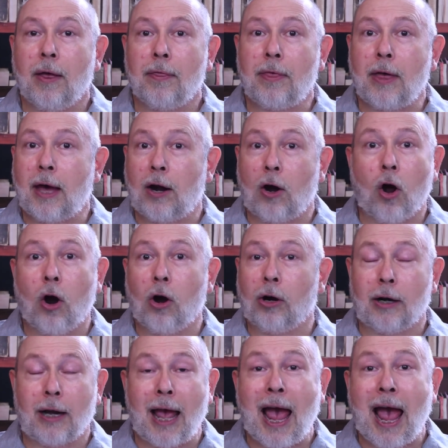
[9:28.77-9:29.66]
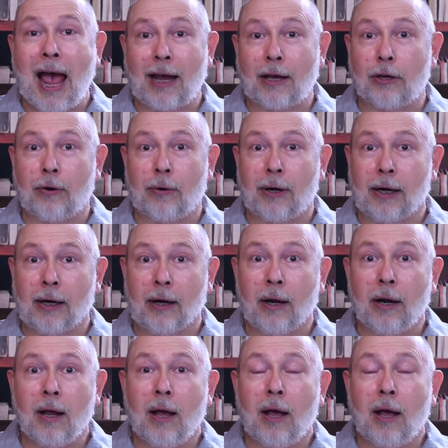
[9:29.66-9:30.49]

that aren't accurate.